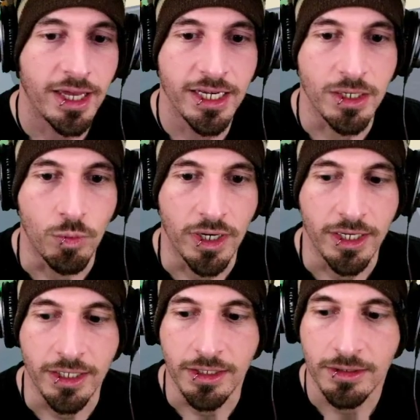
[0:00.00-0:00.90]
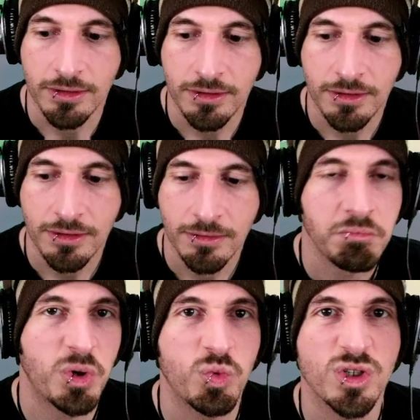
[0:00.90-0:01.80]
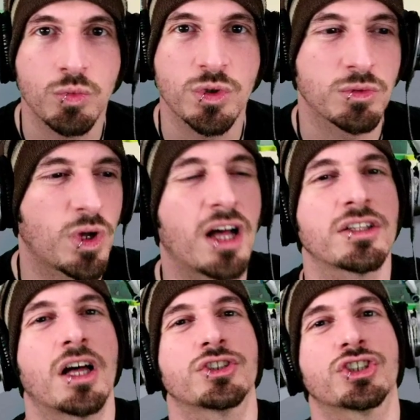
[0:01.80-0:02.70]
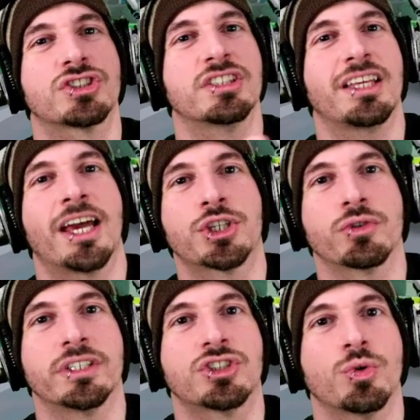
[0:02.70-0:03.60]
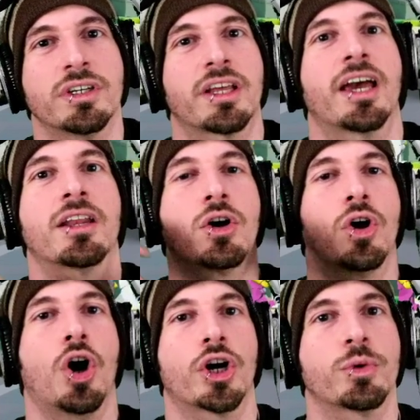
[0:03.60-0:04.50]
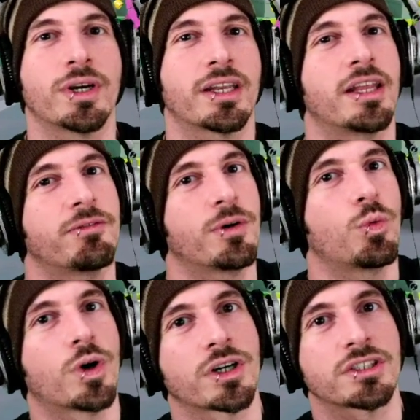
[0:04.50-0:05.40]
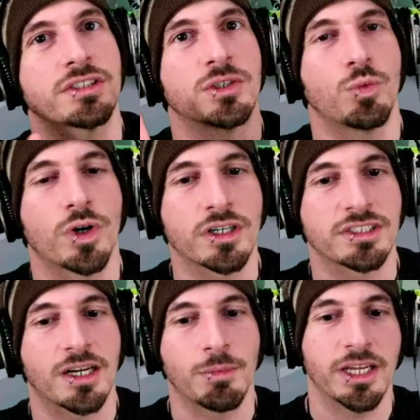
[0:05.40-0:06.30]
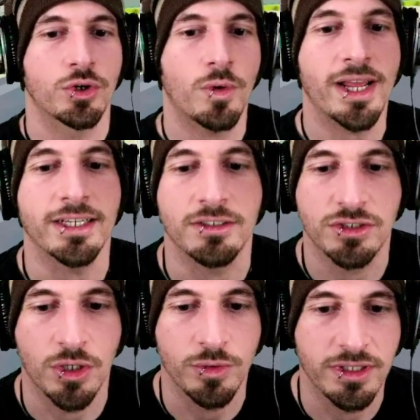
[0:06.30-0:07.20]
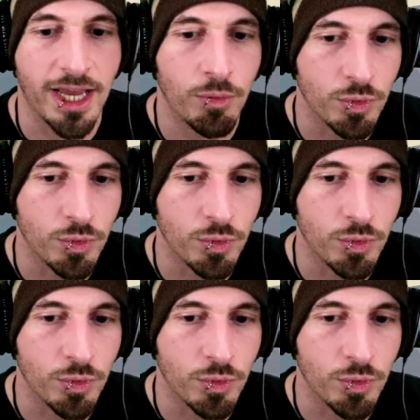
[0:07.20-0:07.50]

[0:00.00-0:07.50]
anyway, but I'll just enter into it and I'll auto it, and if it works, it works, and I'm like, great. So that